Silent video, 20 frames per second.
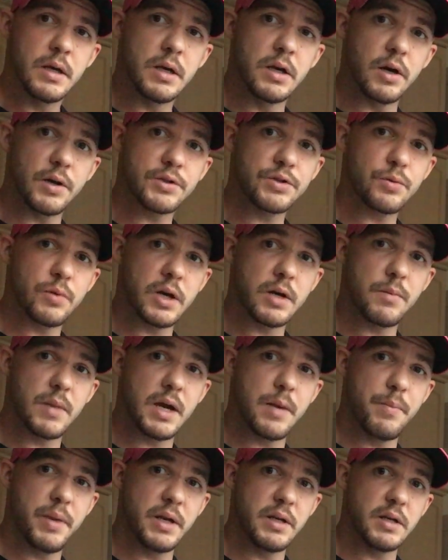He also wanted
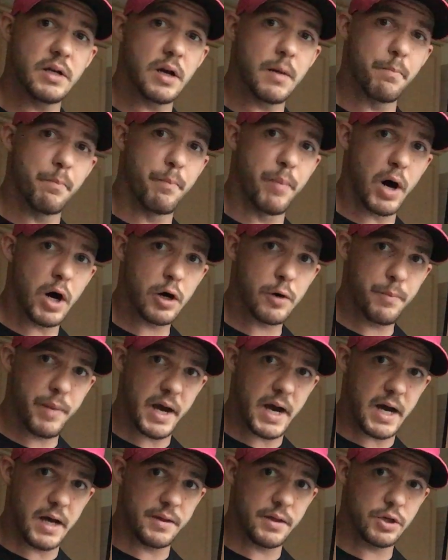my opinion on bar
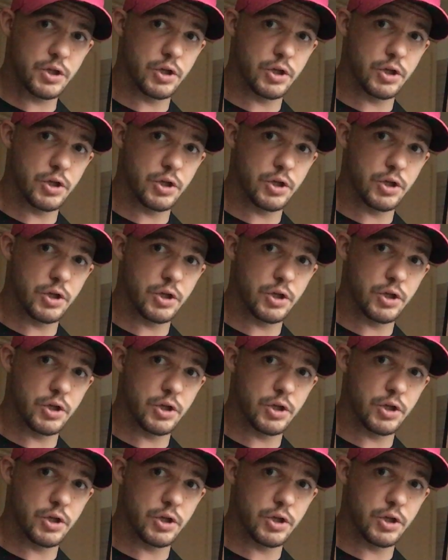path.